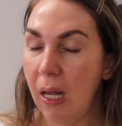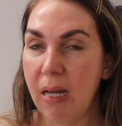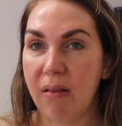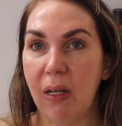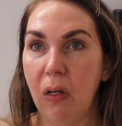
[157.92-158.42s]

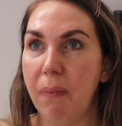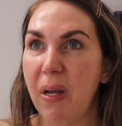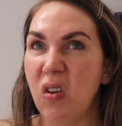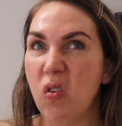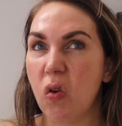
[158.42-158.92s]
It's a little
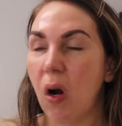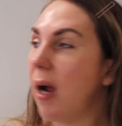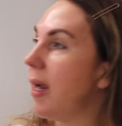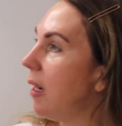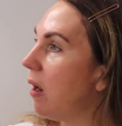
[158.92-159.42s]
bit
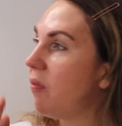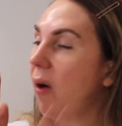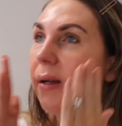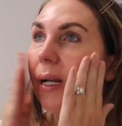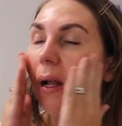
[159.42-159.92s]
dry, and I
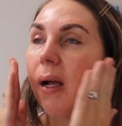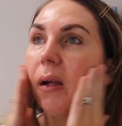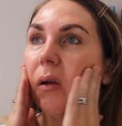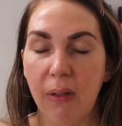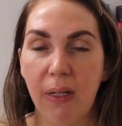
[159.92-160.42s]
find it
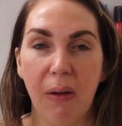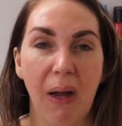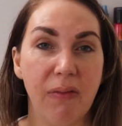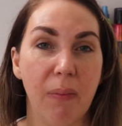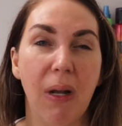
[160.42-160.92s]
like you do
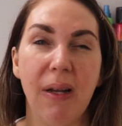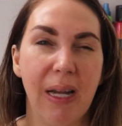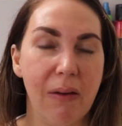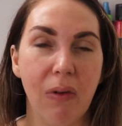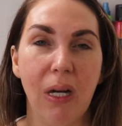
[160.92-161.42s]
have to blend
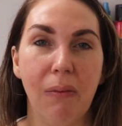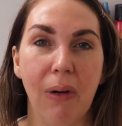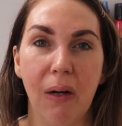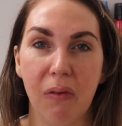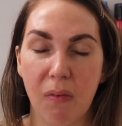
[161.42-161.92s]
it in really
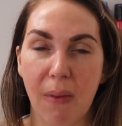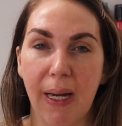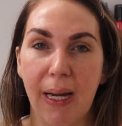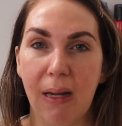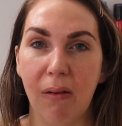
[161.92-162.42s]
well to
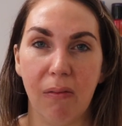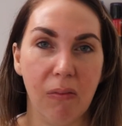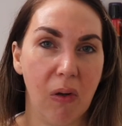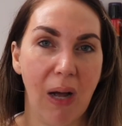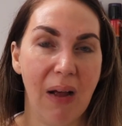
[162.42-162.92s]
make it
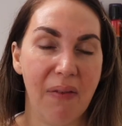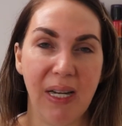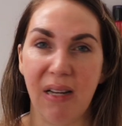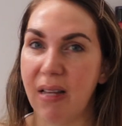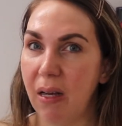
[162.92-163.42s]
not have
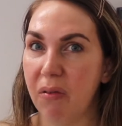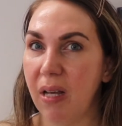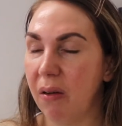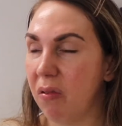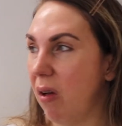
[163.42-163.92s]
any
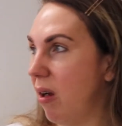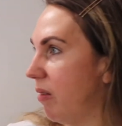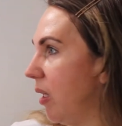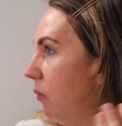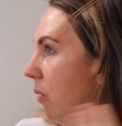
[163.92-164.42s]
telltale
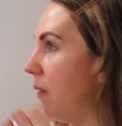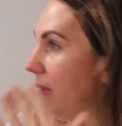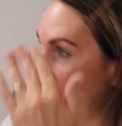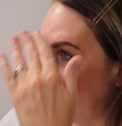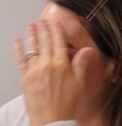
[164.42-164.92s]
signs that you're
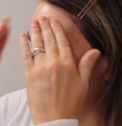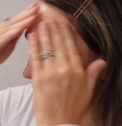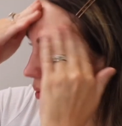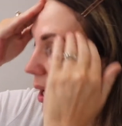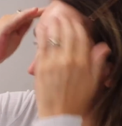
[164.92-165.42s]
wearing any
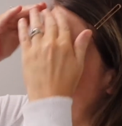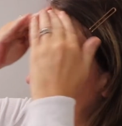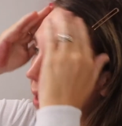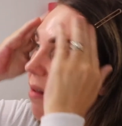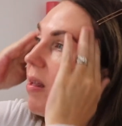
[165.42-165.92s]
bronzer,
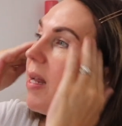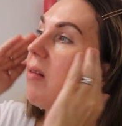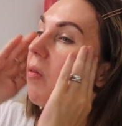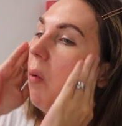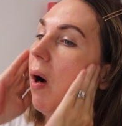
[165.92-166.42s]
because
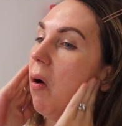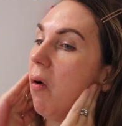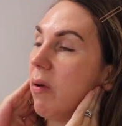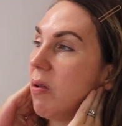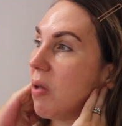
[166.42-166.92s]
it's quite
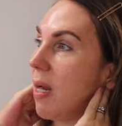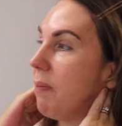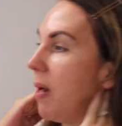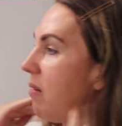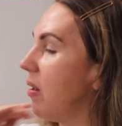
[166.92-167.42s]

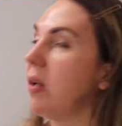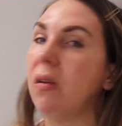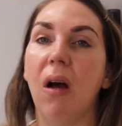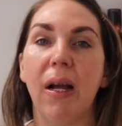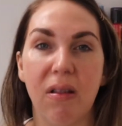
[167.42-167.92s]
orangey, but it's a
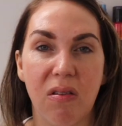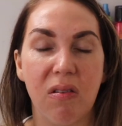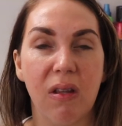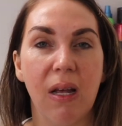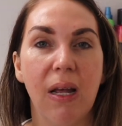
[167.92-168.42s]

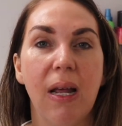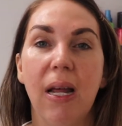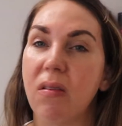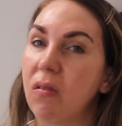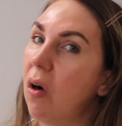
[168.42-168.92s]
nice,
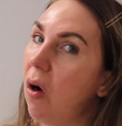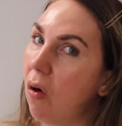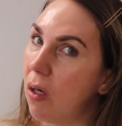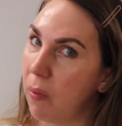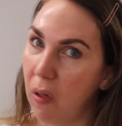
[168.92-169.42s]
it's not a
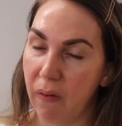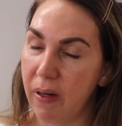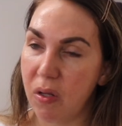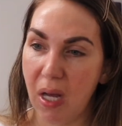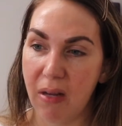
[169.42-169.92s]
horrible
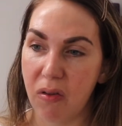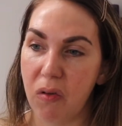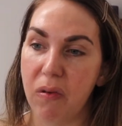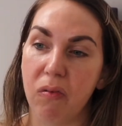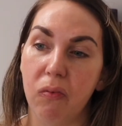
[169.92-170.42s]
orange at
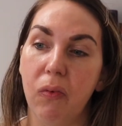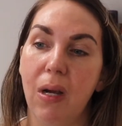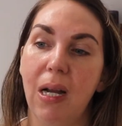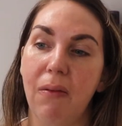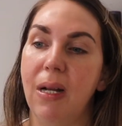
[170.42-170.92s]
all. It's
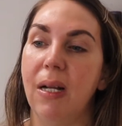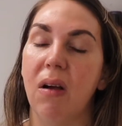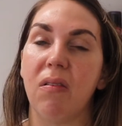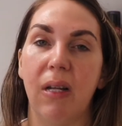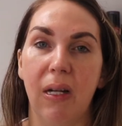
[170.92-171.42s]
really, really
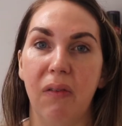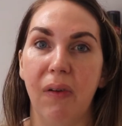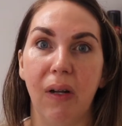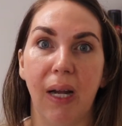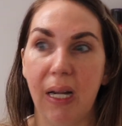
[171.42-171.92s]
nice and
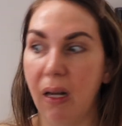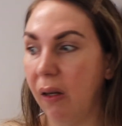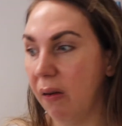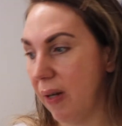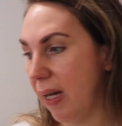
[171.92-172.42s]
healthy looking. I
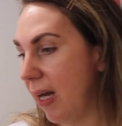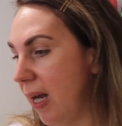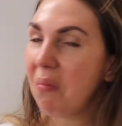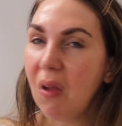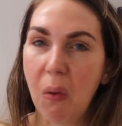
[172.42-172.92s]
love it.
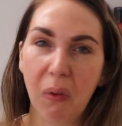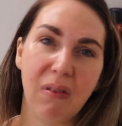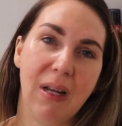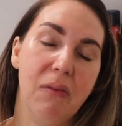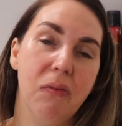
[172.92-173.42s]
I want
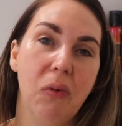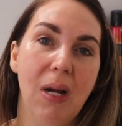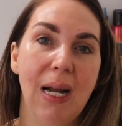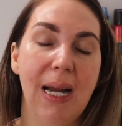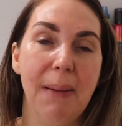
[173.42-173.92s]
to say a
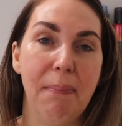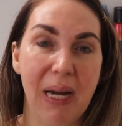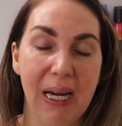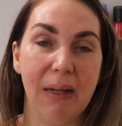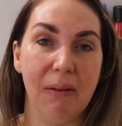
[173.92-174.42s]
really
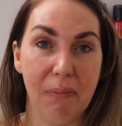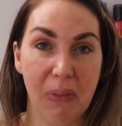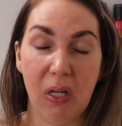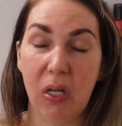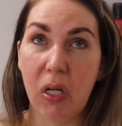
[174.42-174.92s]
big,
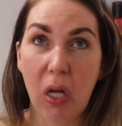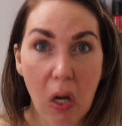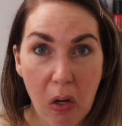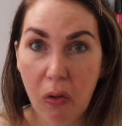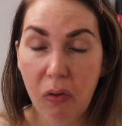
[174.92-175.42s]

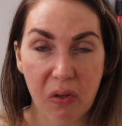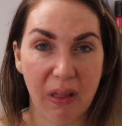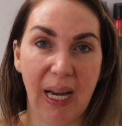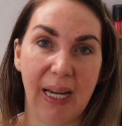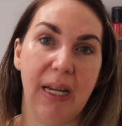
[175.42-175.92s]
huge
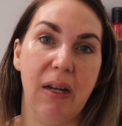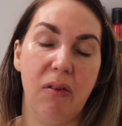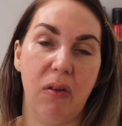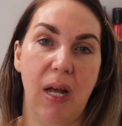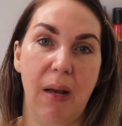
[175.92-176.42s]
thank you
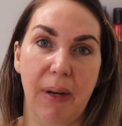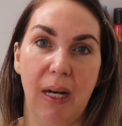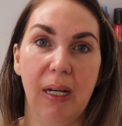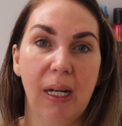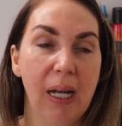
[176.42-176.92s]
to
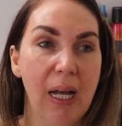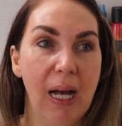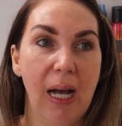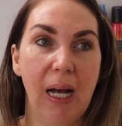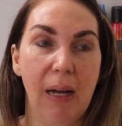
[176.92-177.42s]
Heba.
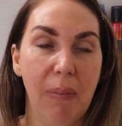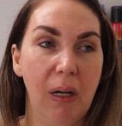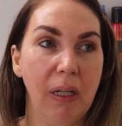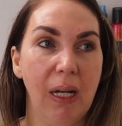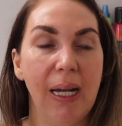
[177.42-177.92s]
I'm
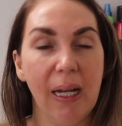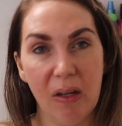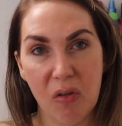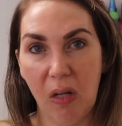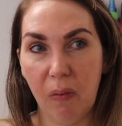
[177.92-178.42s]
going to link
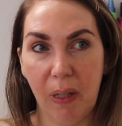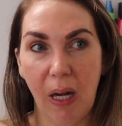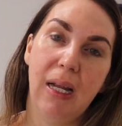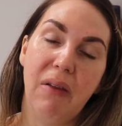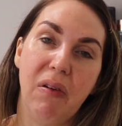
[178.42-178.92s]
her channel
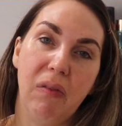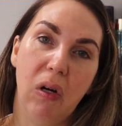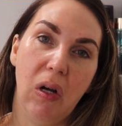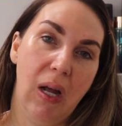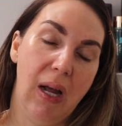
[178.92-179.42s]
below. If you've
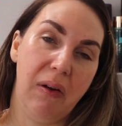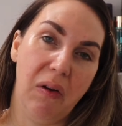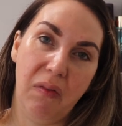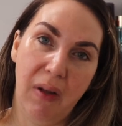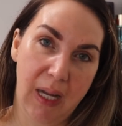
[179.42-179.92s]
not heard
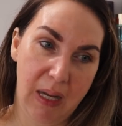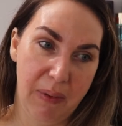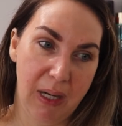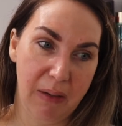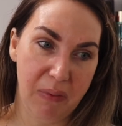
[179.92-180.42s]
of
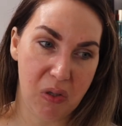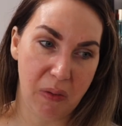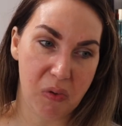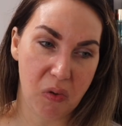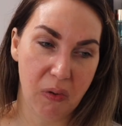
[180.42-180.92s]
Heba, which
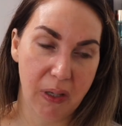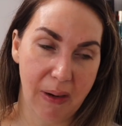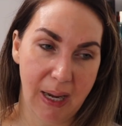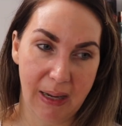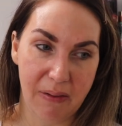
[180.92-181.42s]
I'm sure
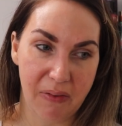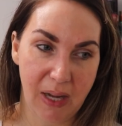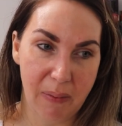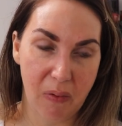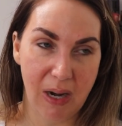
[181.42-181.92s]
you have,
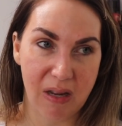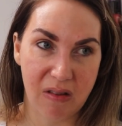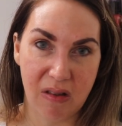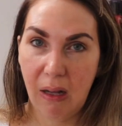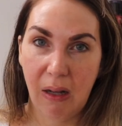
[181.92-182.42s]
Heba
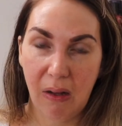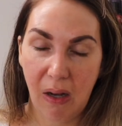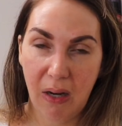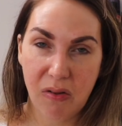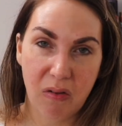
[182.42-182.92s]
S.
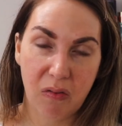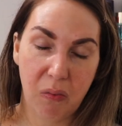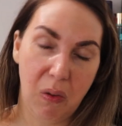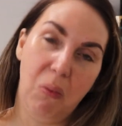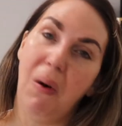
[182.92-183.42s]
I just
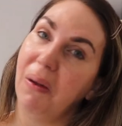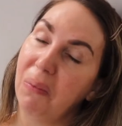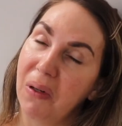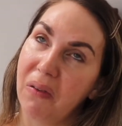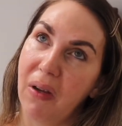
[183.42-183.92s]

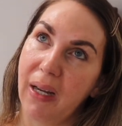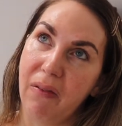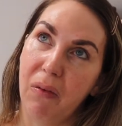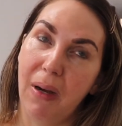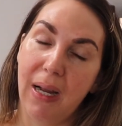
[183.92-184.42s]
won one of her
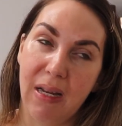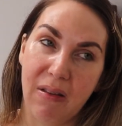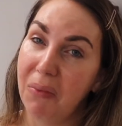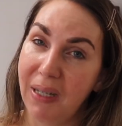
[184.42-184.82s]
giveaways.